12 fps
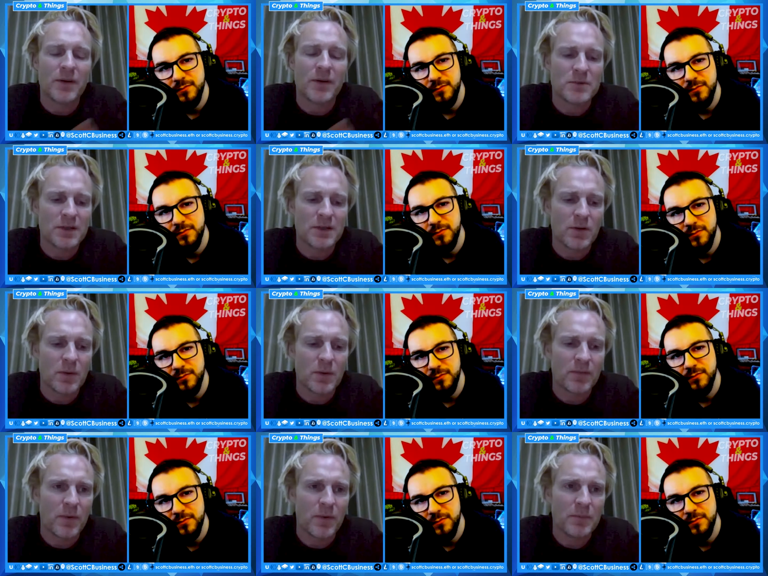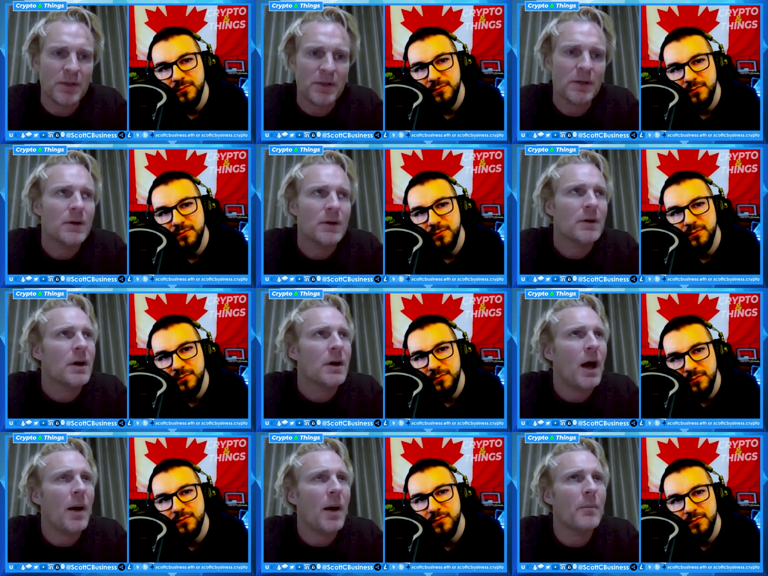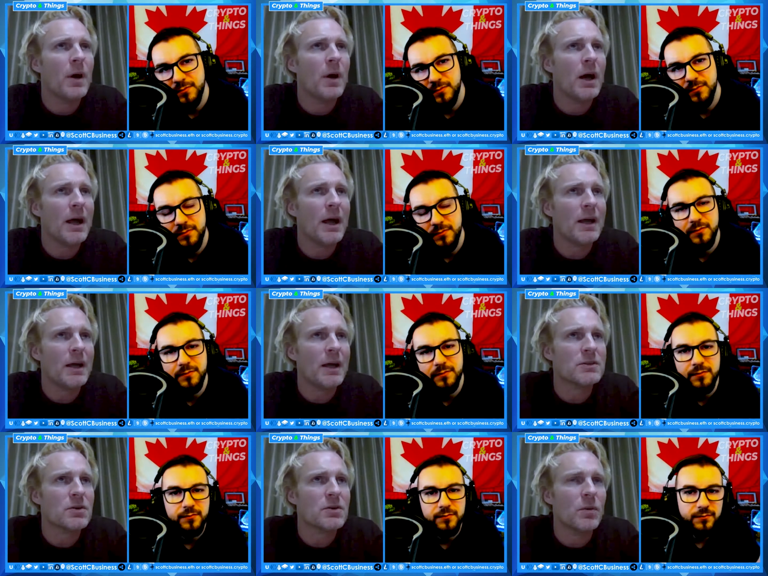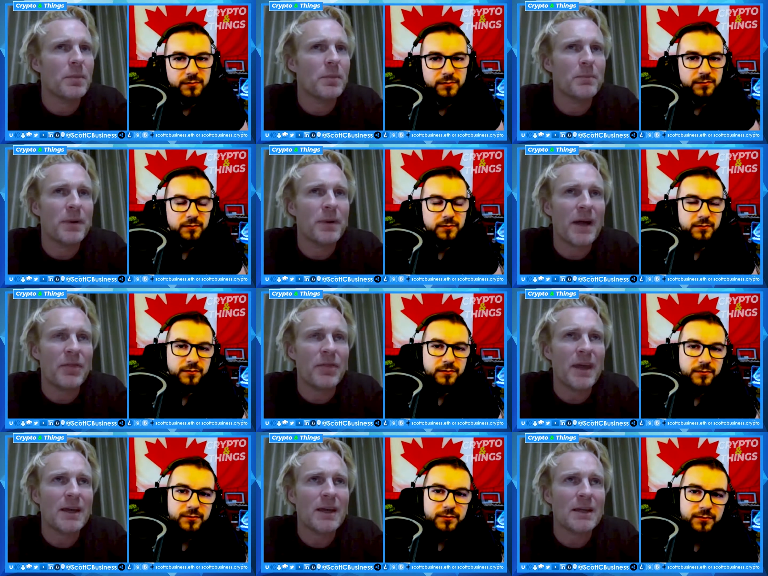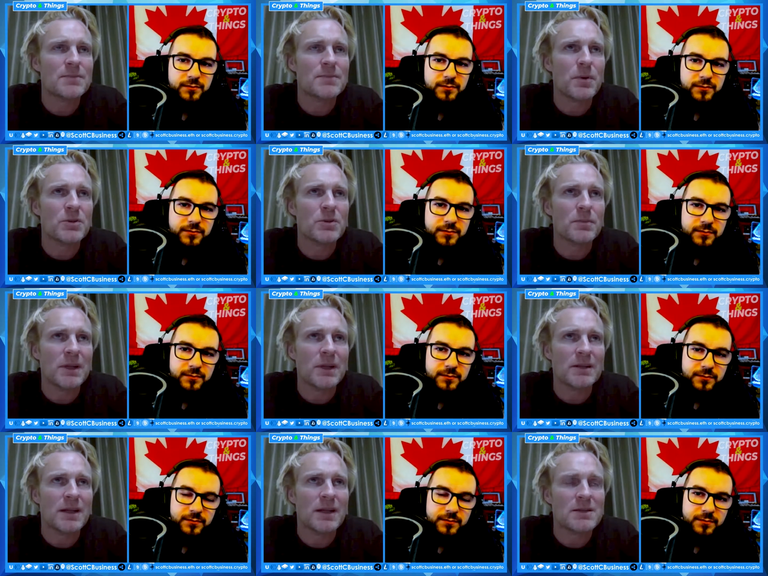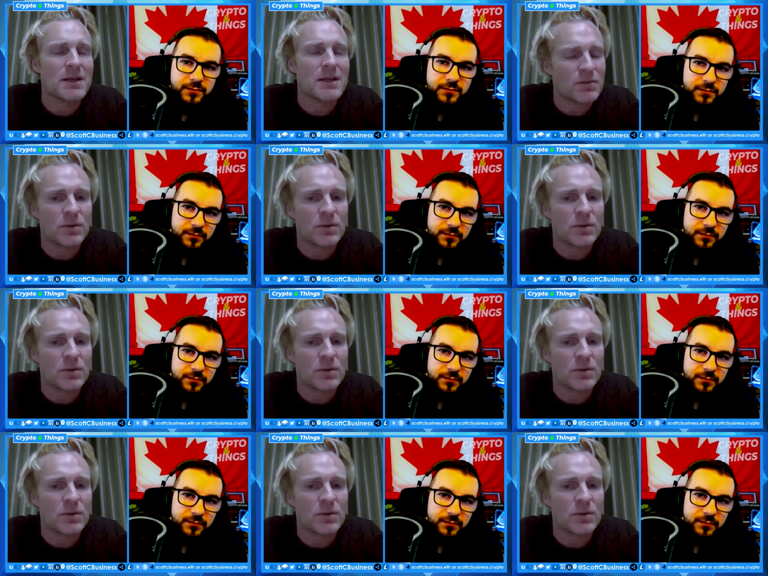Speaker 1: percent going from me, um, and so. But but I think it's possible that that that will